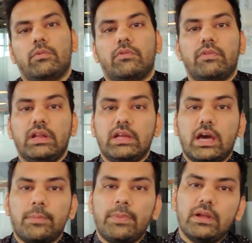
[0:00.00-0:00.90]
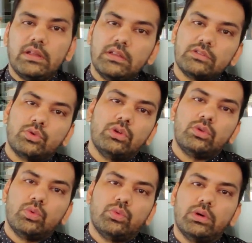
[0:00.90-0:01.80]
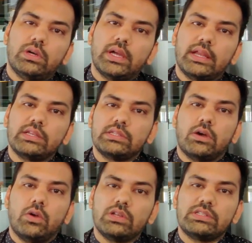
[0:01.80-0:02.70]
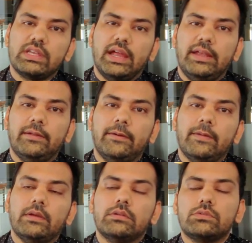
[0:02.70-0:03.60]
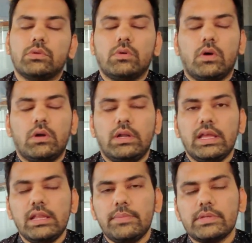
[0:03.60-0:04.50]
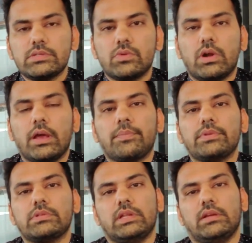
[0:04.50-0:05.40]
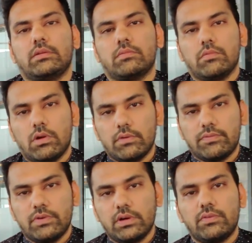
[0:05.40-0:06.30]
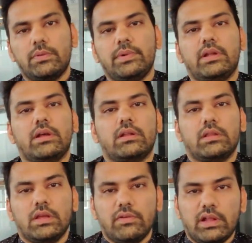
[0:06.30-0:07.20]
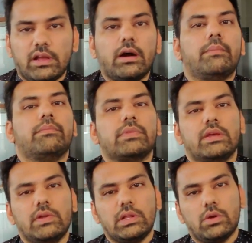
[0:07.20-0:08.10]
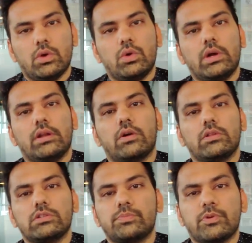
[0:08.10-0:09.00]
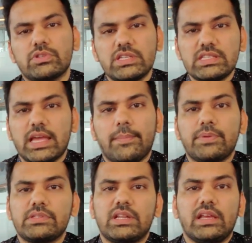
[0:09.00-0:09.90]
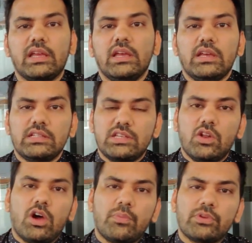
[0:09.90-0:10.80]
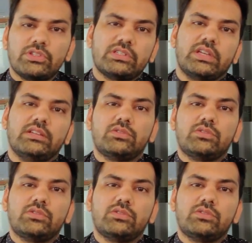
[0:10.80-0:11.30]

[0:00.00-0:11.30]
When carpenter is going to work on a site, so on daily basis what happens, like lot of work will be done, they will come, they will go and all those process happens, like it's a long process guys.